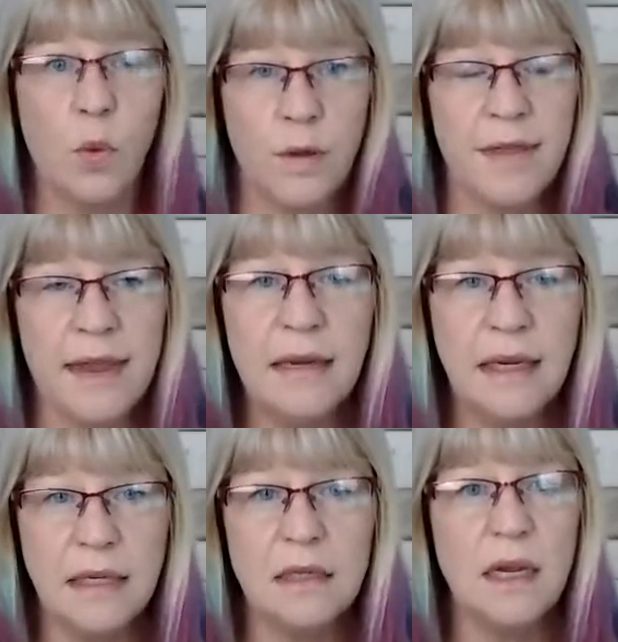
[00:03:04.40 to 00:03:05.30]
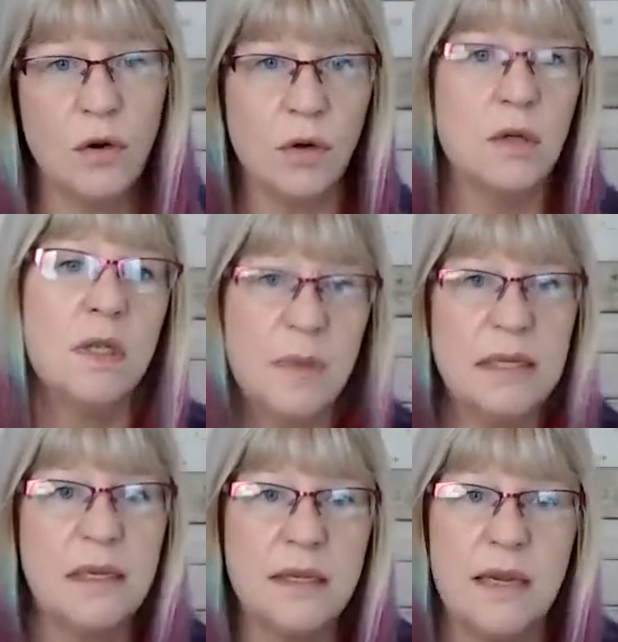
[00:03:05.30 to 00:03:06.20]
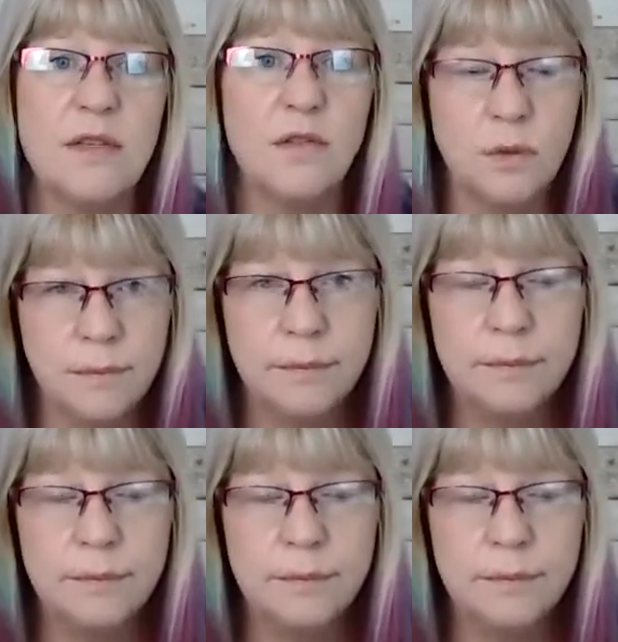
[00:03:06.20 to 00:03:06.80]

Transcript: what they need in order to be successful.